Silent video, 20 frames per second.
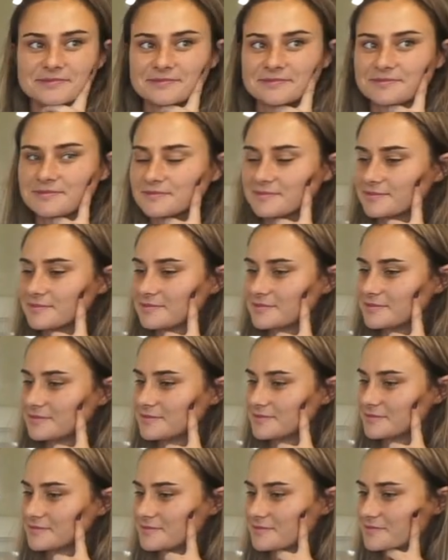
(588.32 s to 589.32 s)

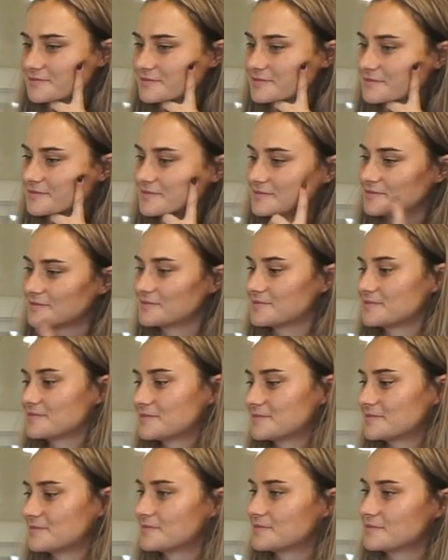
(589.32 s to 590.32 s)

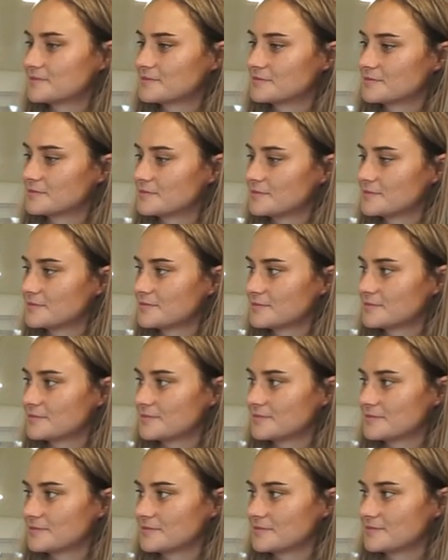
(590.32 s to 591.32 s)

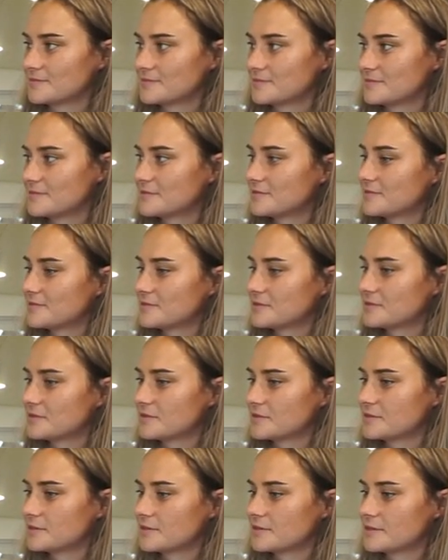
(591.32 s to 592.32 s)

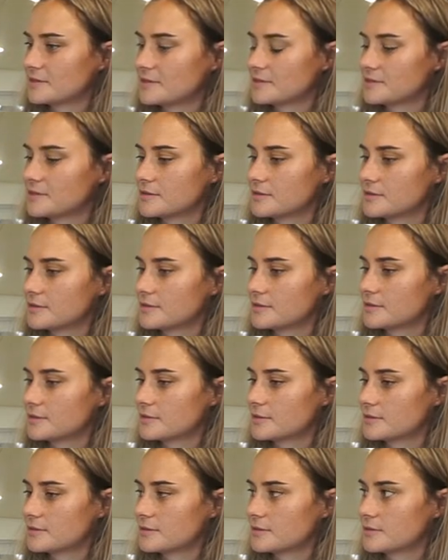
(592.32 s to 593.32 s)

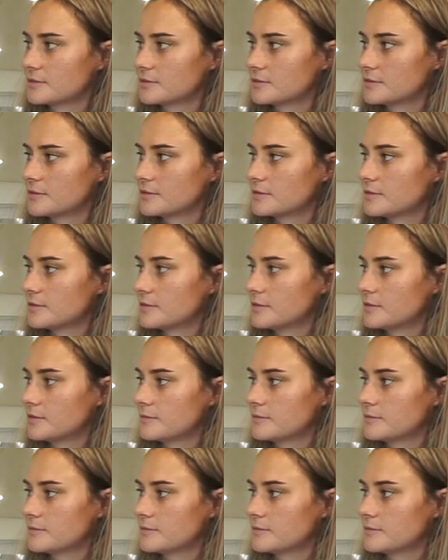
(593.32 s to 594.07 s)
No words are spoken by the person on screen.